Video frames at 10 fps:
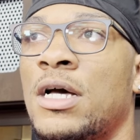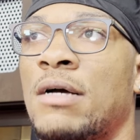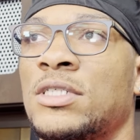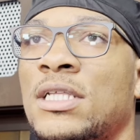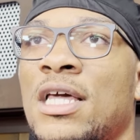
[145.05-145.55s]

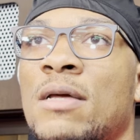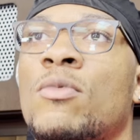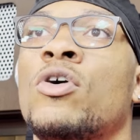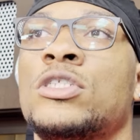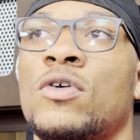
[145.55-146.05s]
I'm just
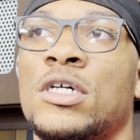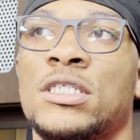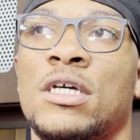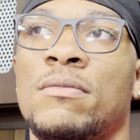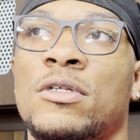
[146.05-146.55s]
leaning more
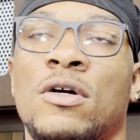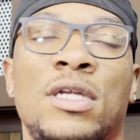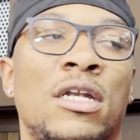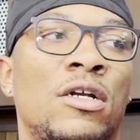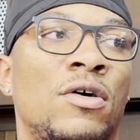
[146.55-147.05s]
towards them, you know,
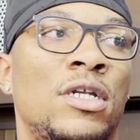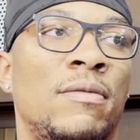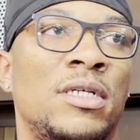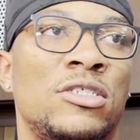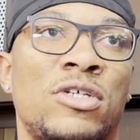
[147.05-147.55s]
leaning on
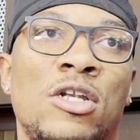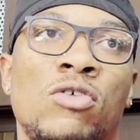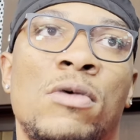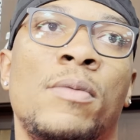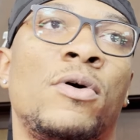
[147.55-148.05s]
them and just
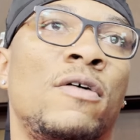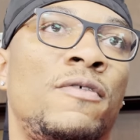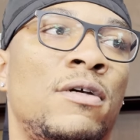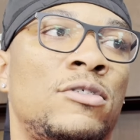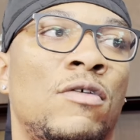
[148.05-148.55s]
trying to do my
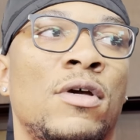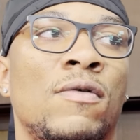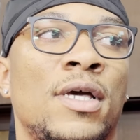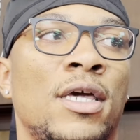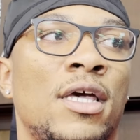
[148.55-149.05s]
part for them so we
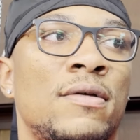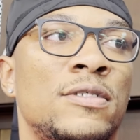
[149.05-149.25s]
can win games.